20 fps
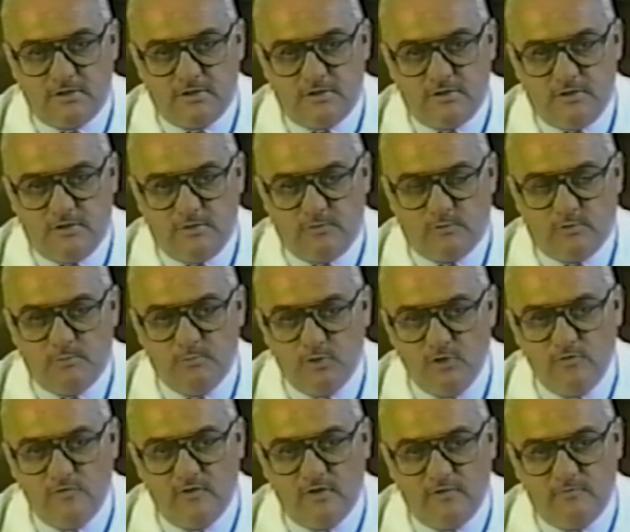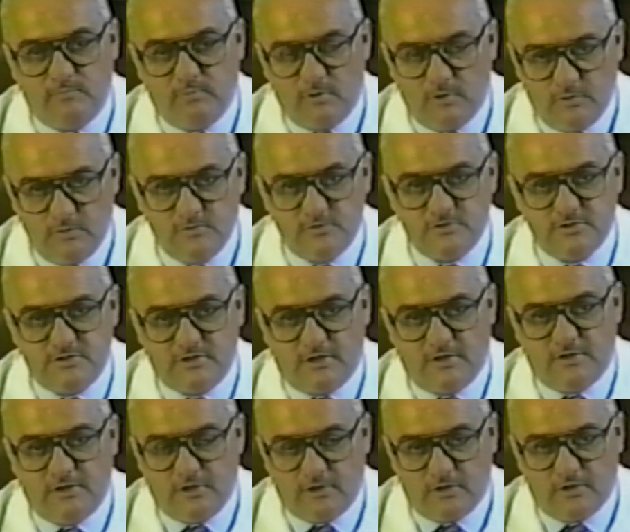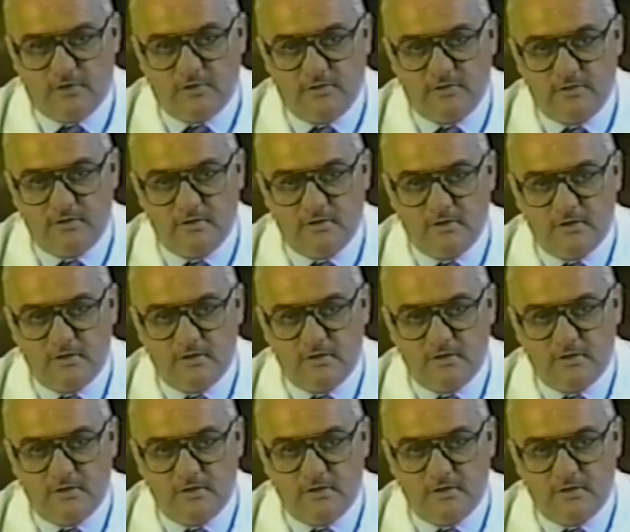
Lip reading: The removal of pollutants on the earth